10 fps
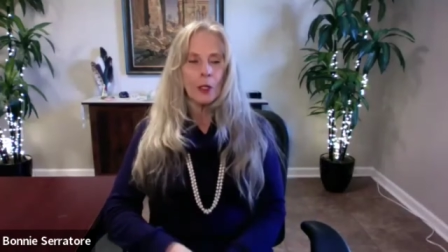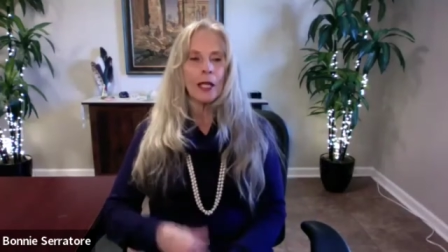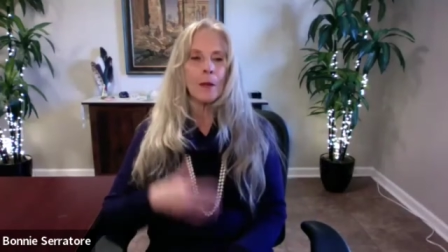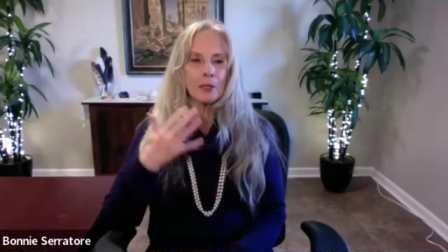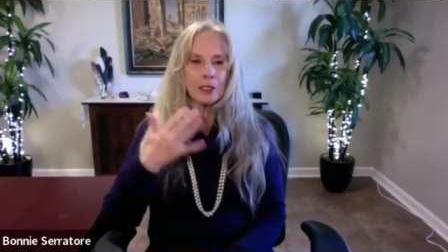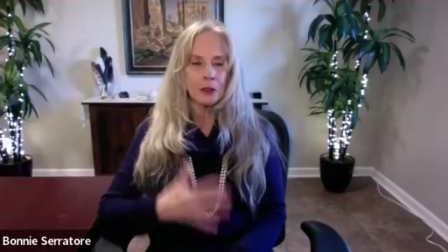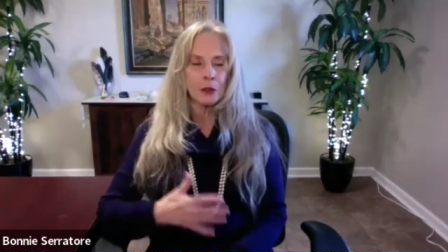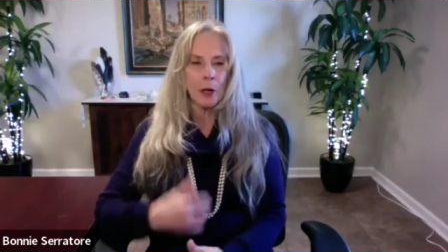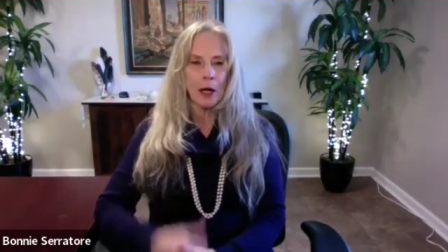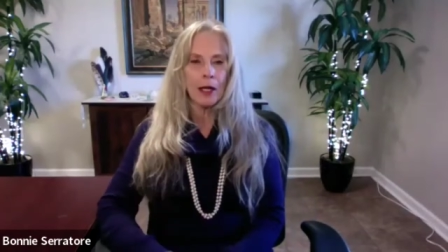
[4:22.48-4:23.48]
what happens in
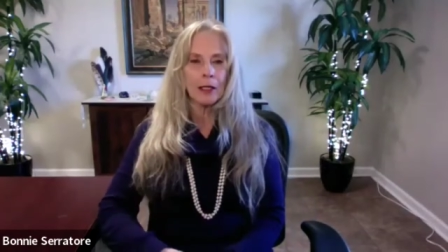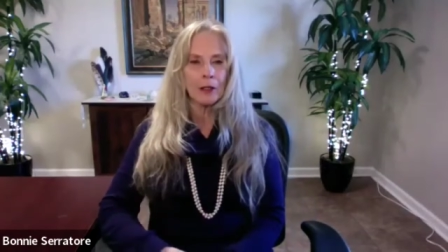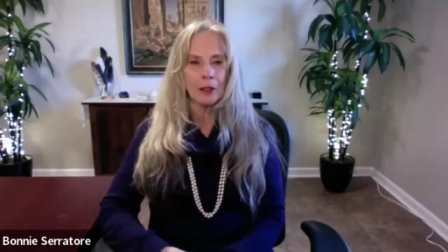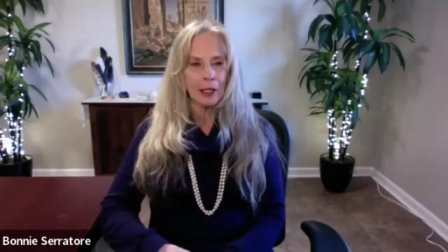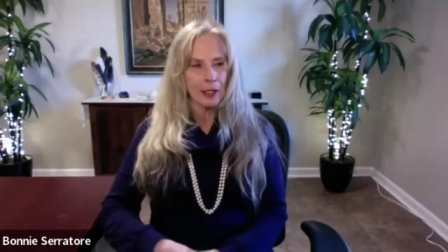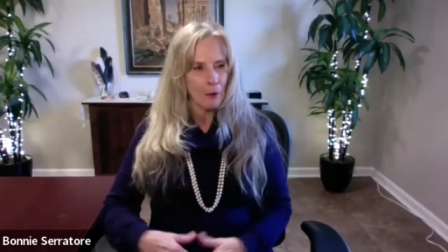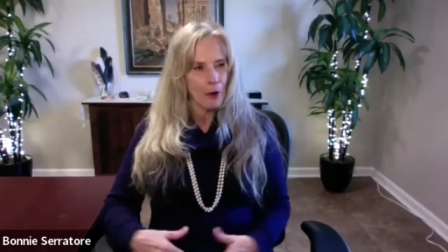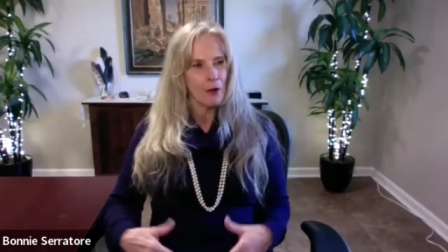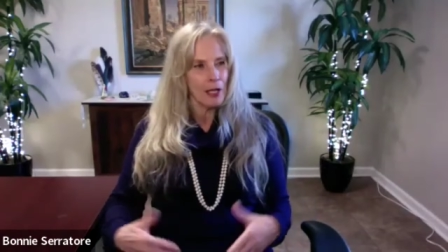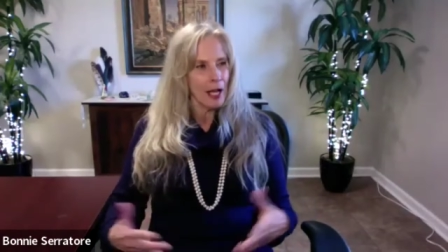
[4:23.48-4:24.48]
your body? Are you like,
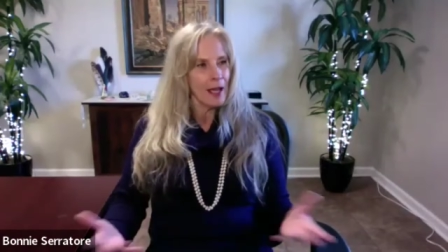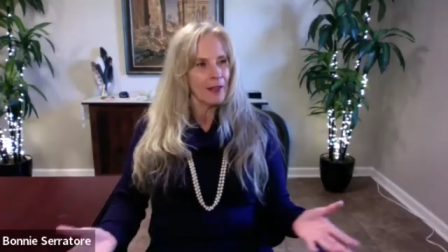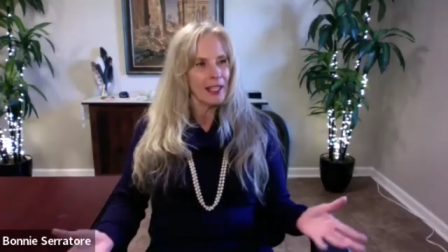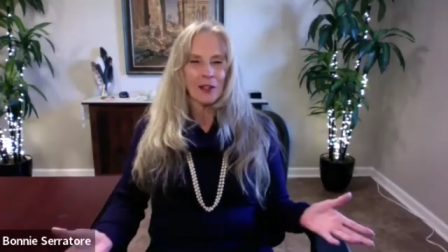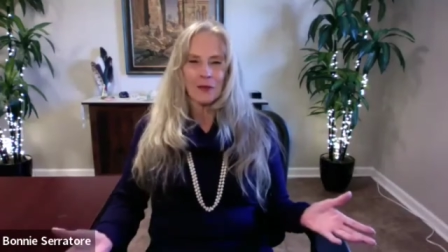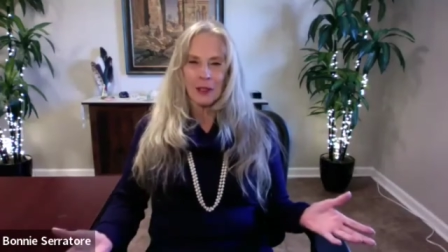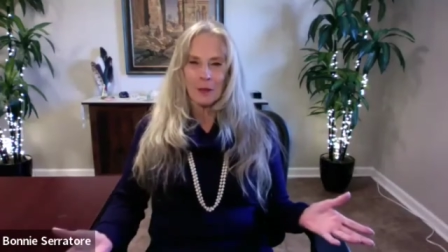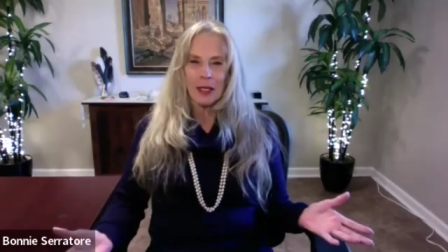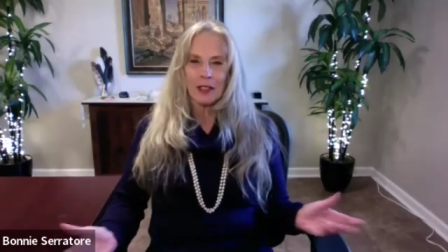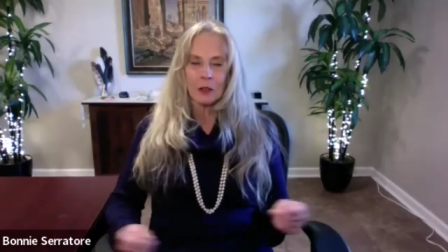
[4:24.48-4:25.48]
whoa, yeah, thank you very
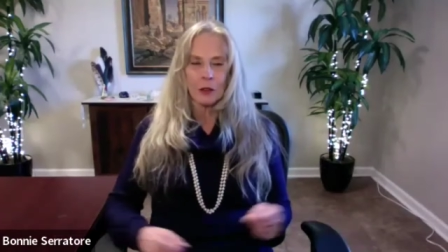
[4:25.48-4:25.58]
much?